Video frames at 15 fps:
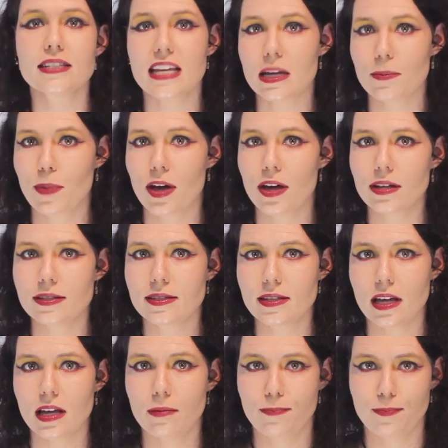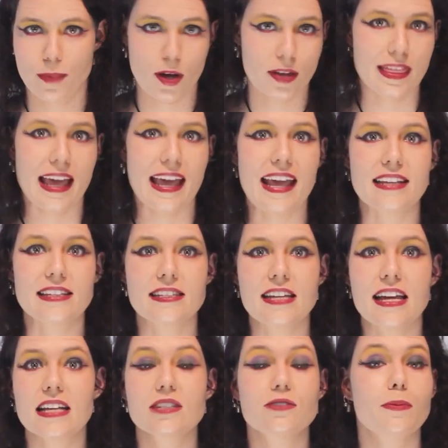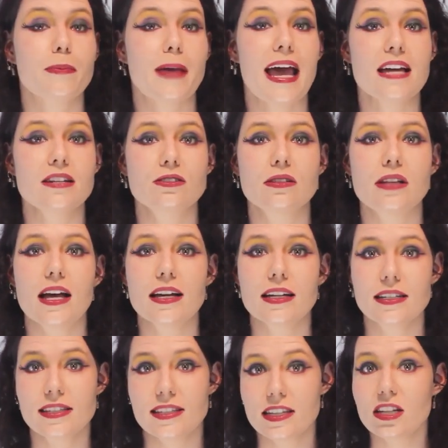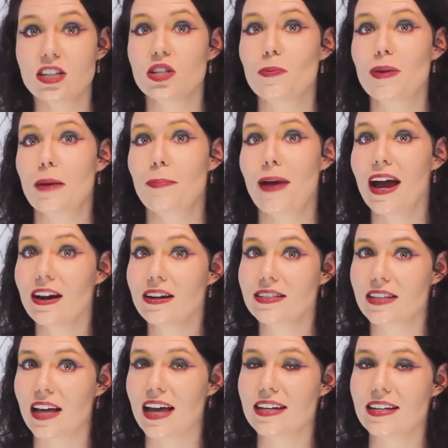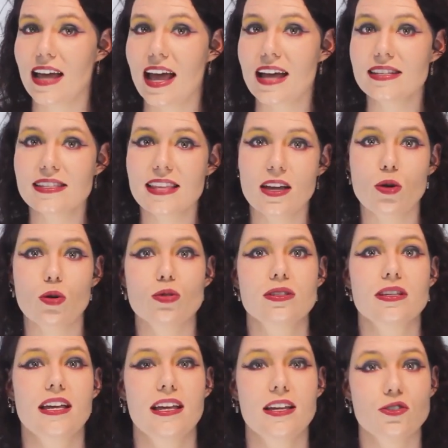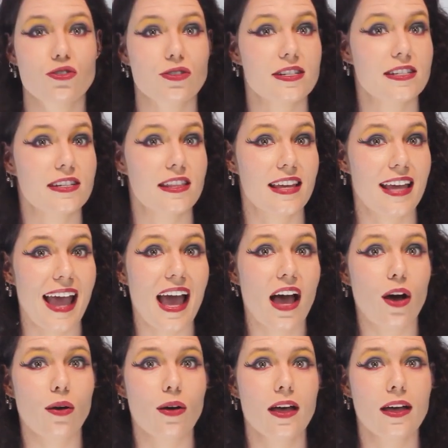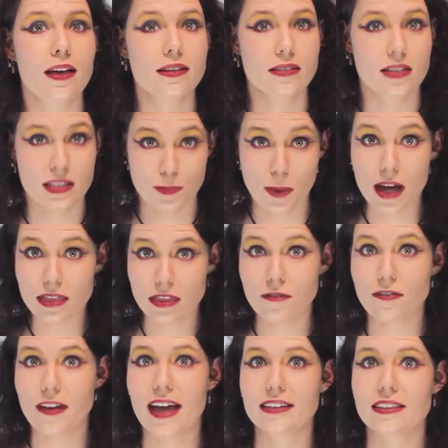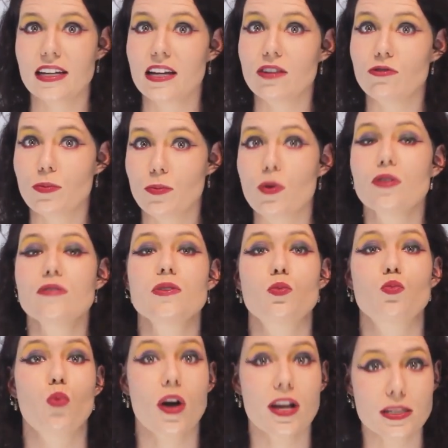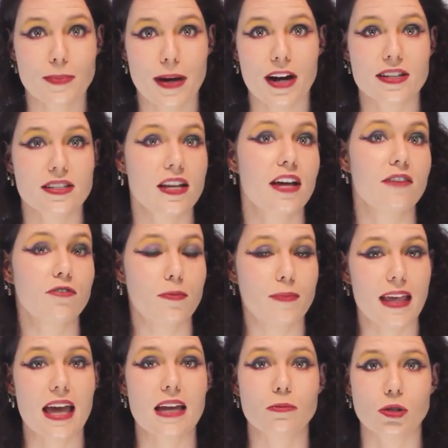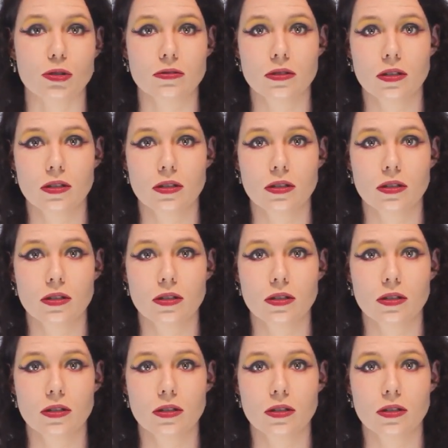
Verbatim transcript: Tick birds, a bird that eats ticks from cattle, are considered to be a parasite as they cause injuries to the cow, despite the fact it removes a worse parasite from the animal.